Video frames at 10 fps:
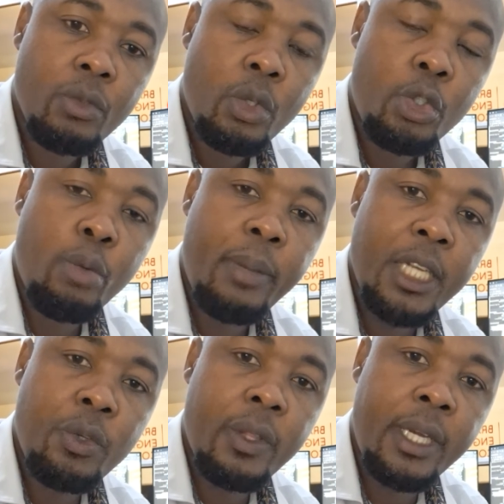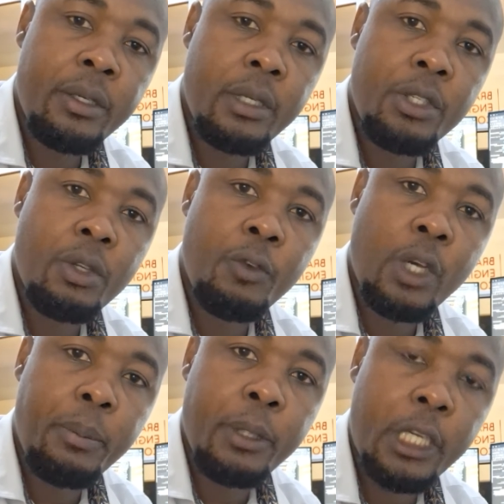to match with the interest of your
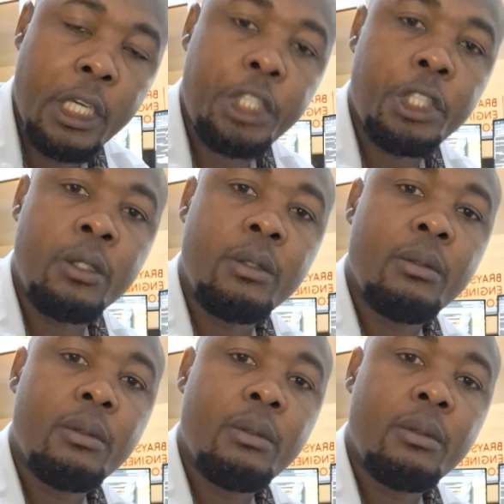application,